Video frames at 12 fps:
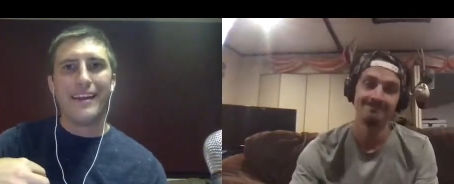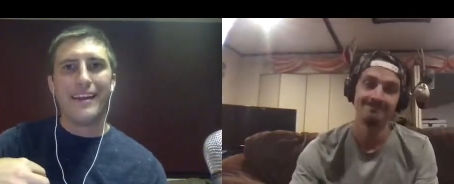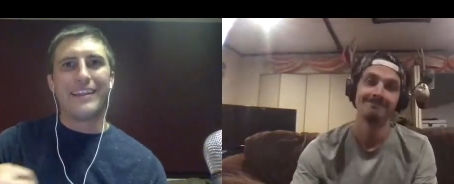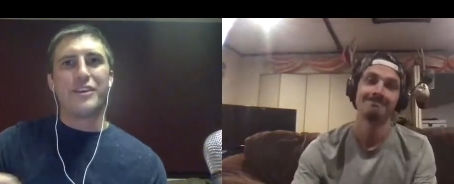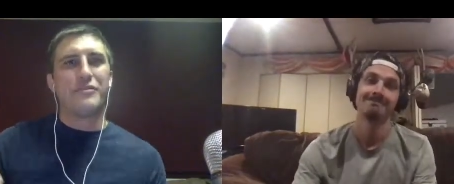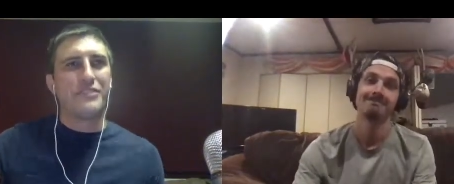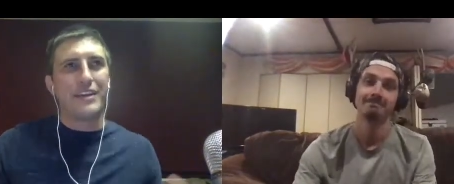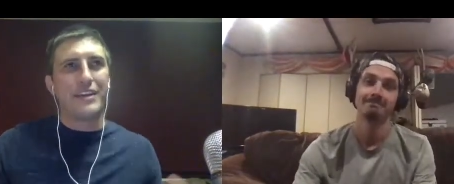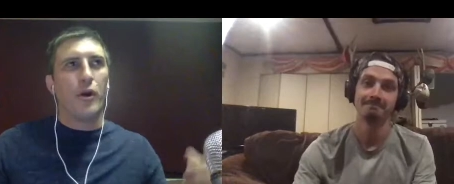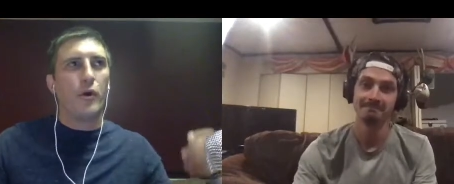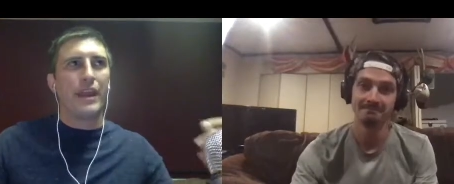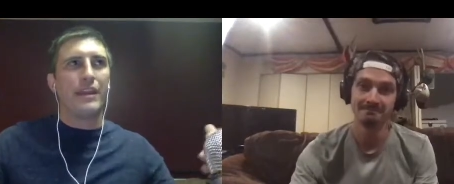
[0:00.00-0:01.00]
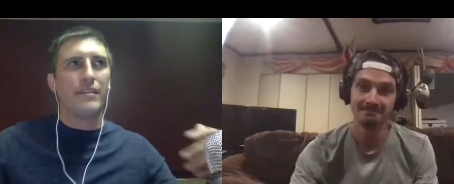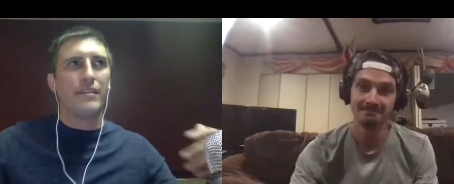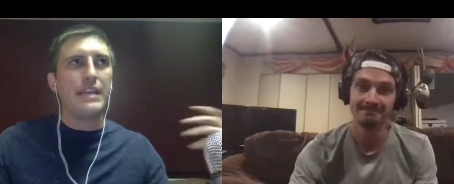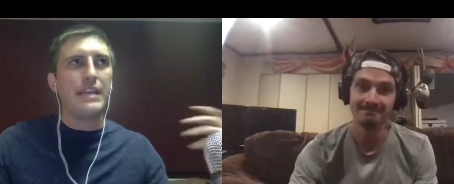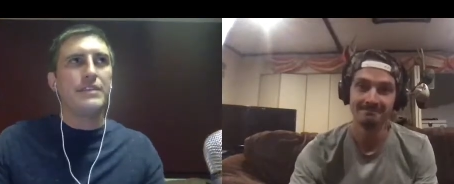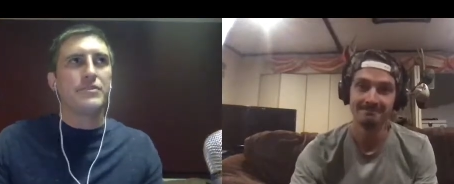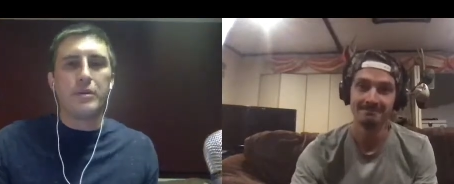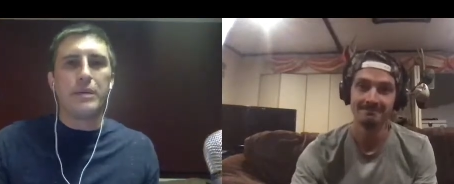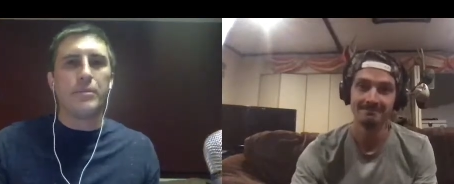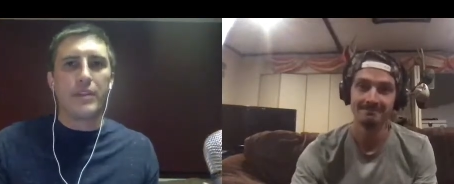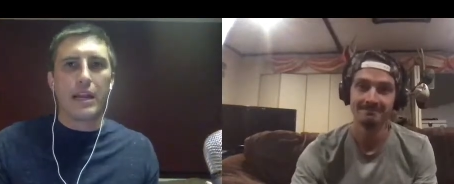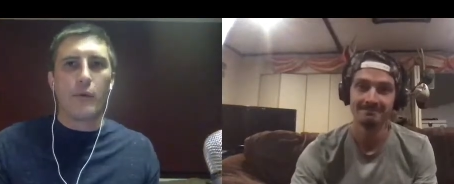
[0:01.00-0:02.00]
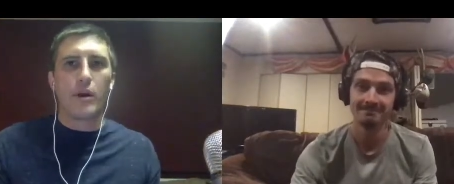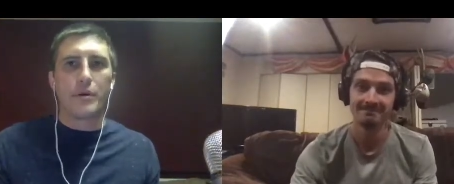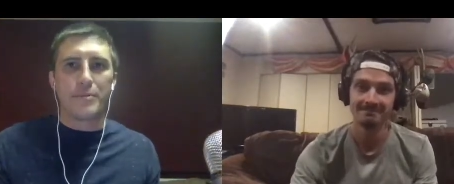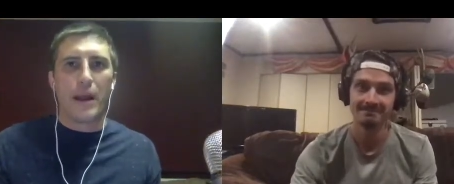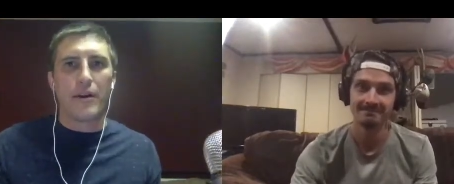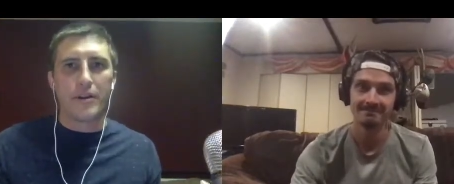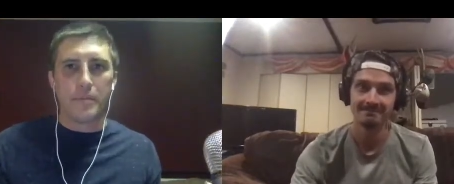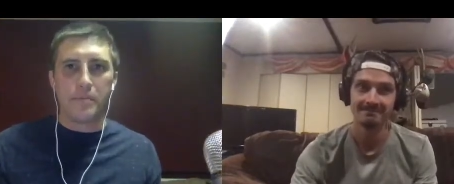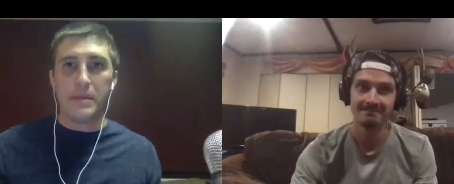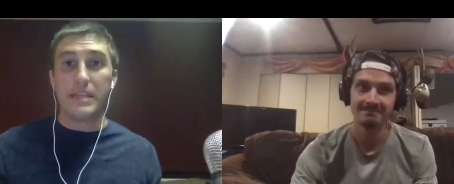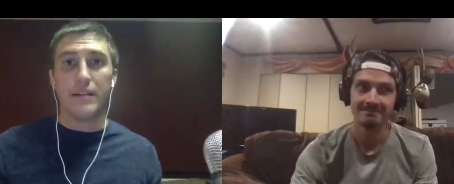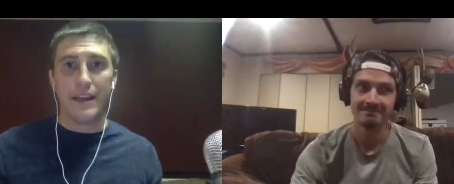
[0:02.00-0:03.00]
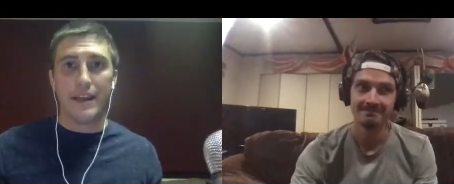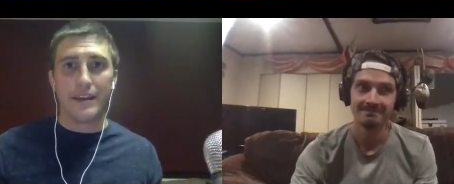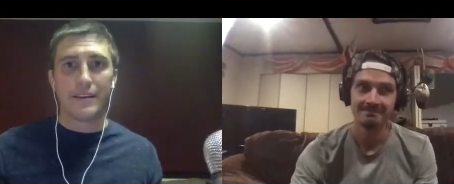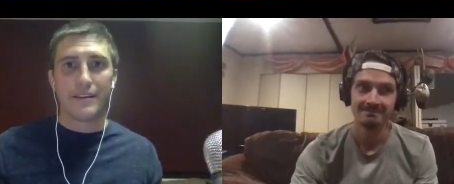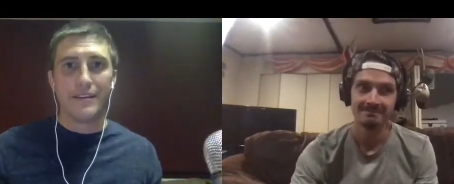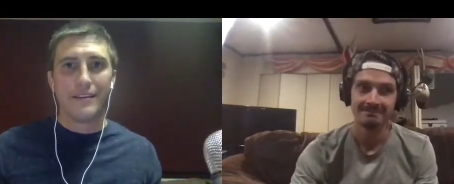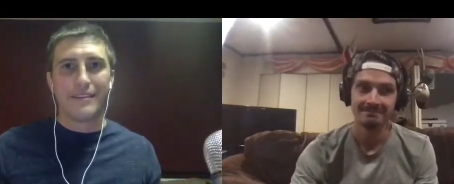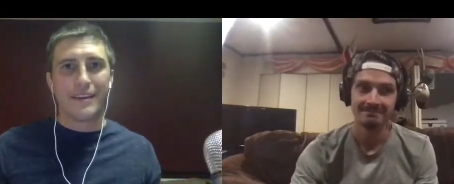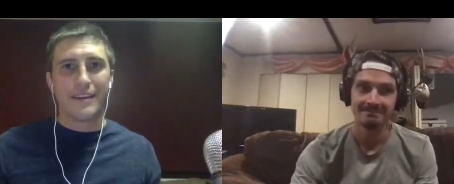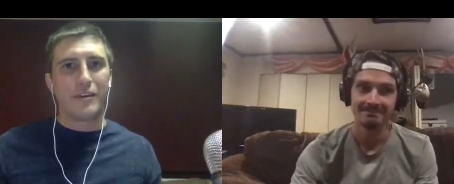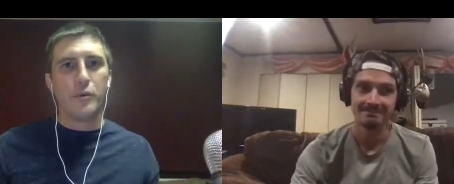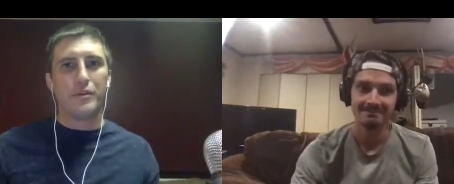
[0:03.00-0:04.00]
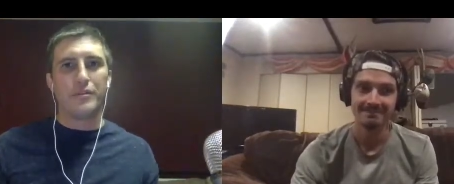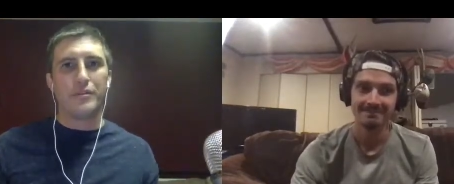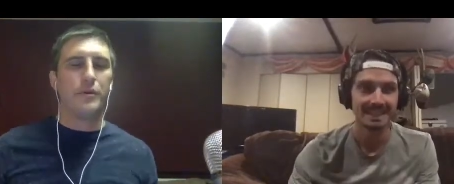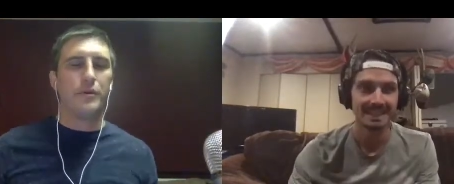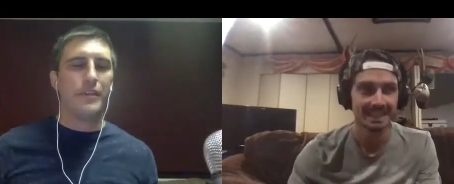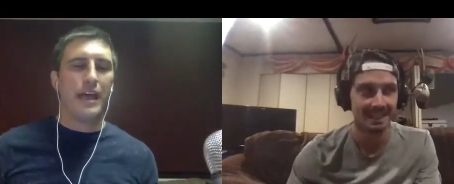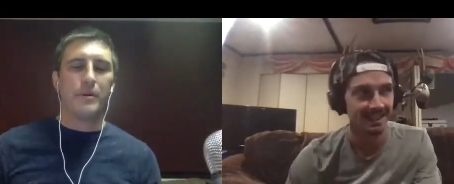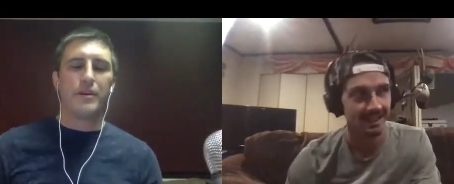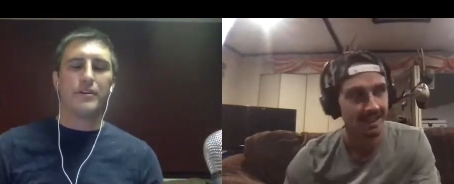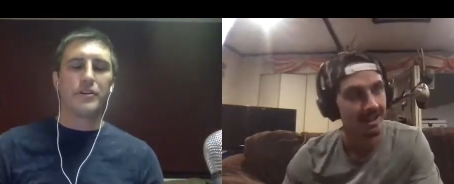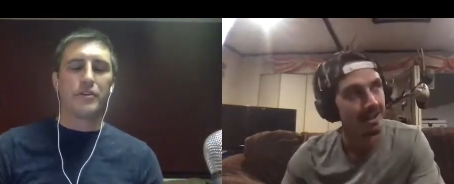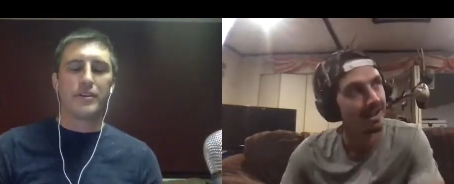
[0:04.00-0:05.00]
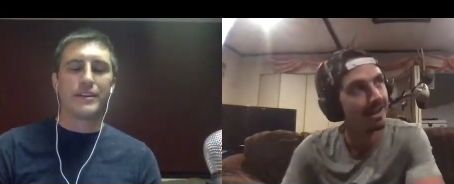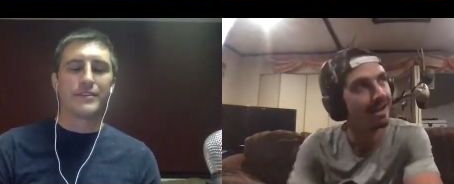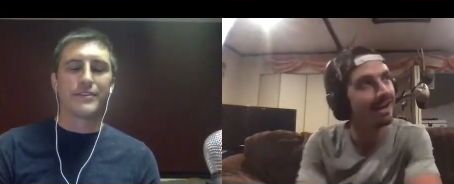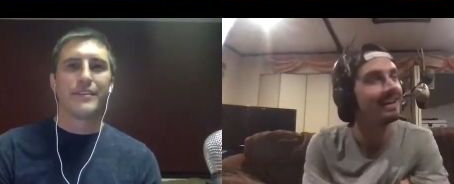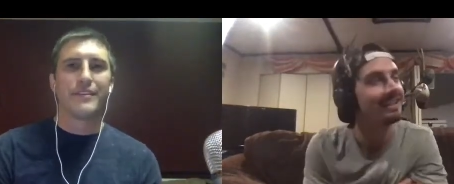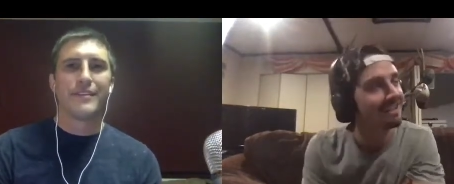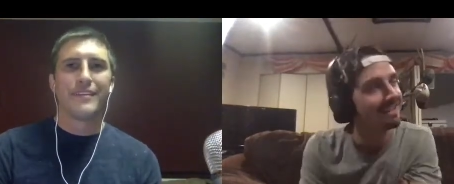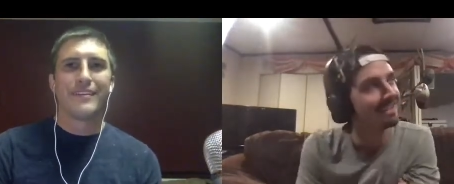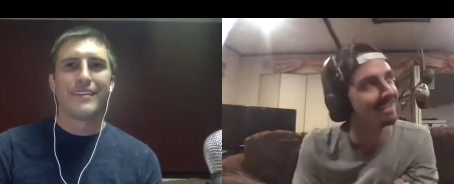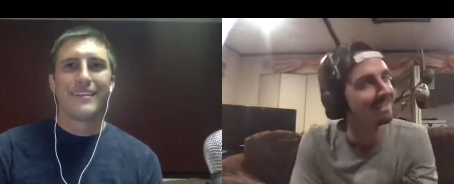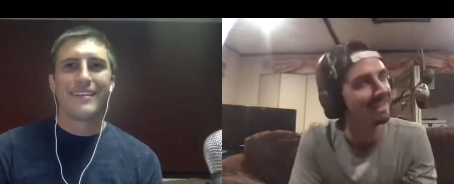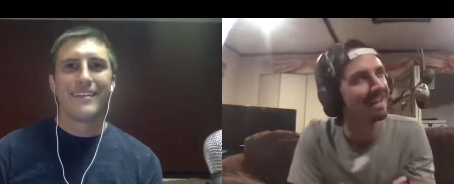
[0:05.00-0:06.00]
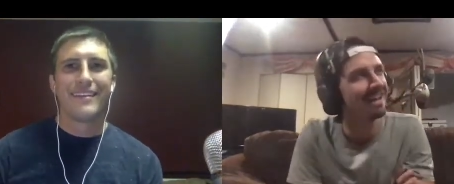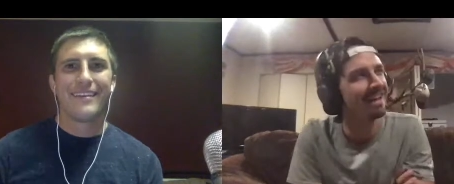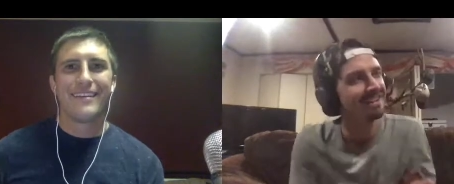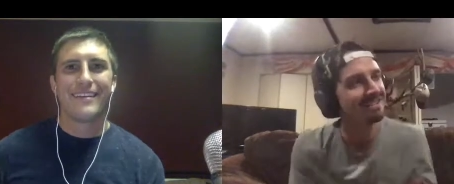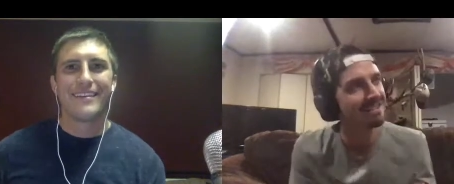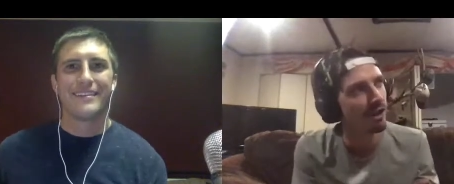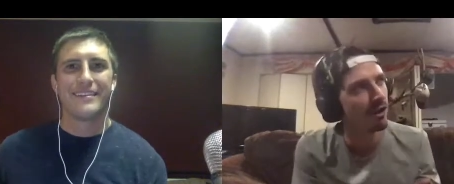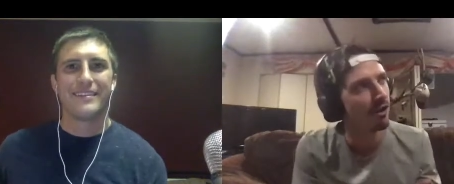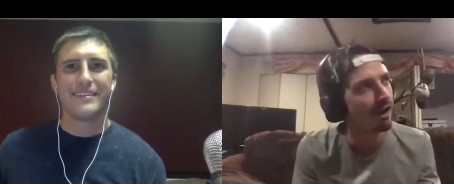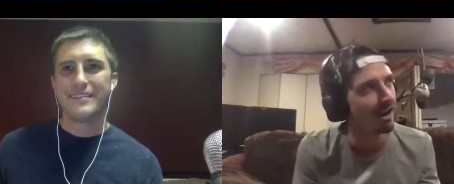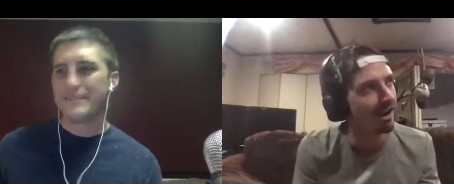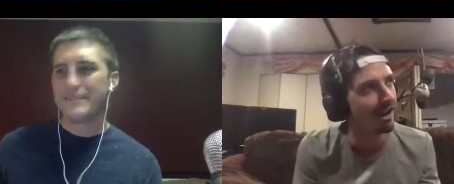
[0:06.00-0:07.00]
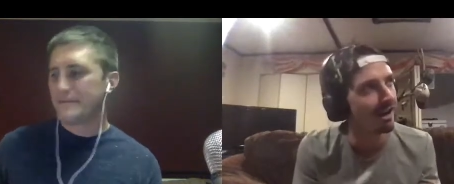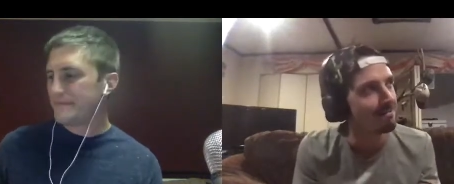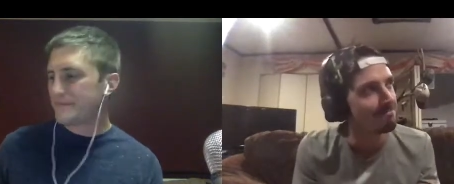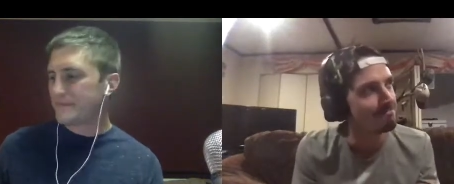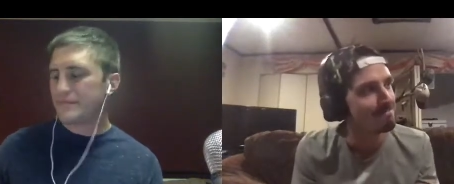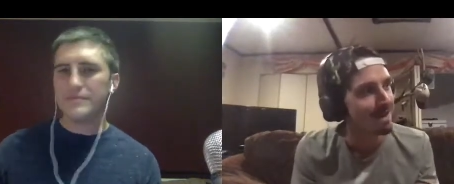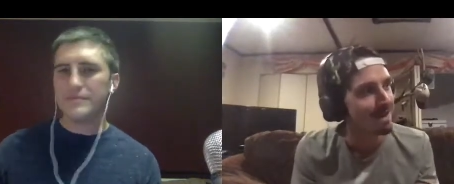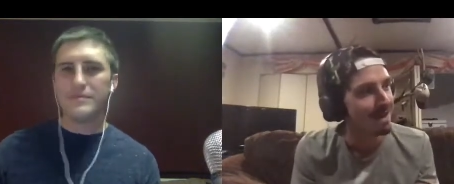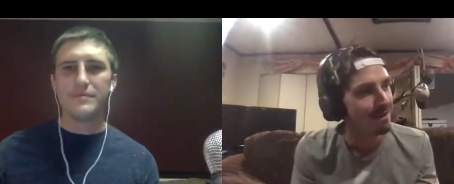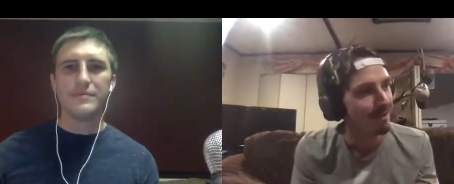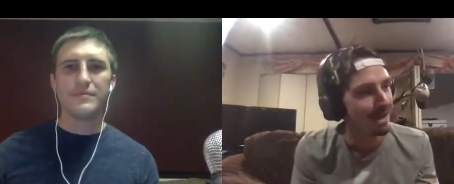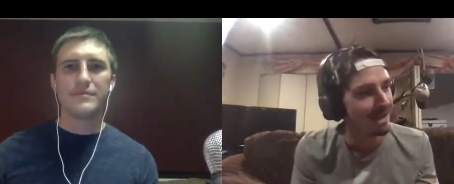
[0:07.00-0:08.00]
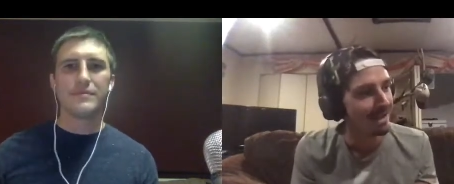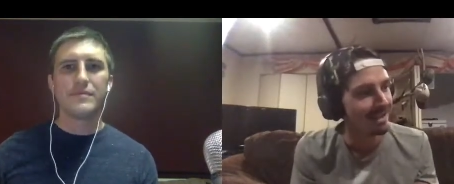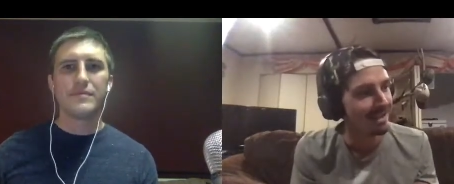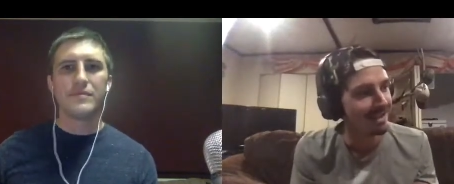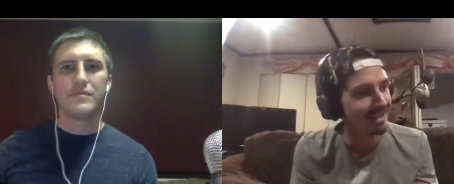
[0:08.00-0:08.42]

Speaker 1: and you've said, mm-hmm. okay, mm-hmm. these are people that I want to aspire to be like. Like who would, who would yeah. that be on your list?
Speaker 2: Yeah. So um, my